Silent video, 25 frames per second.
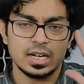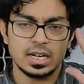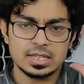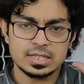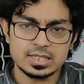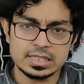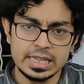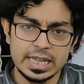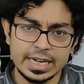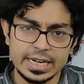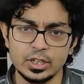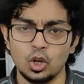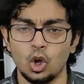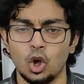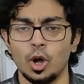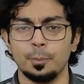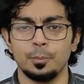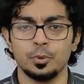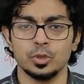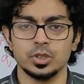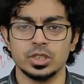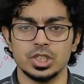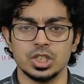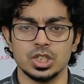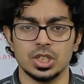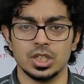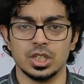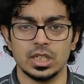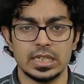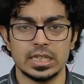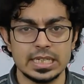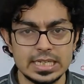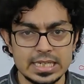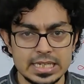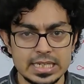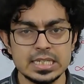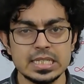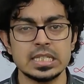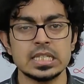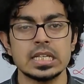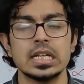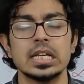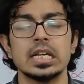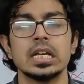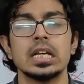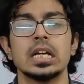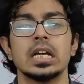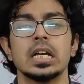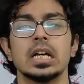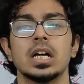a slight opposition
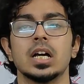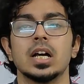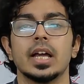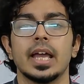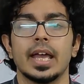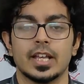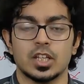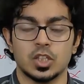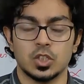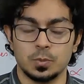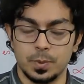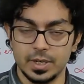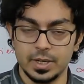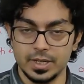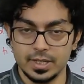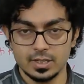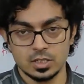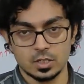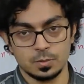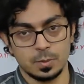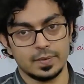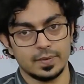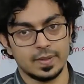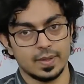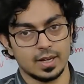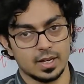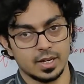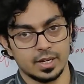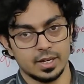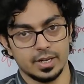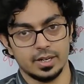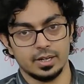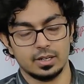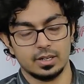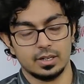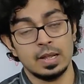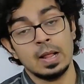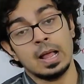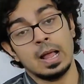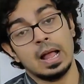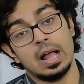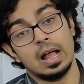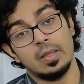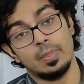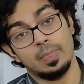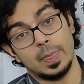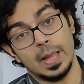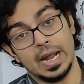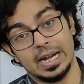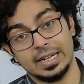is experienced by the current,
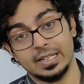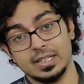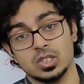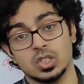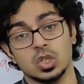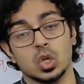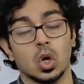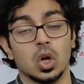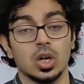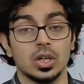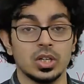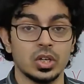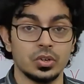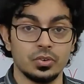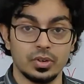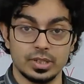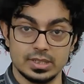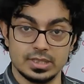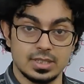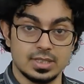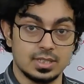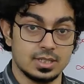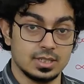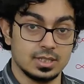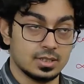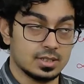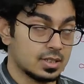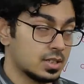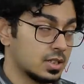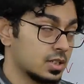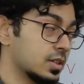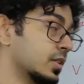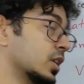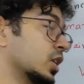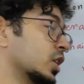and that is called a resistance.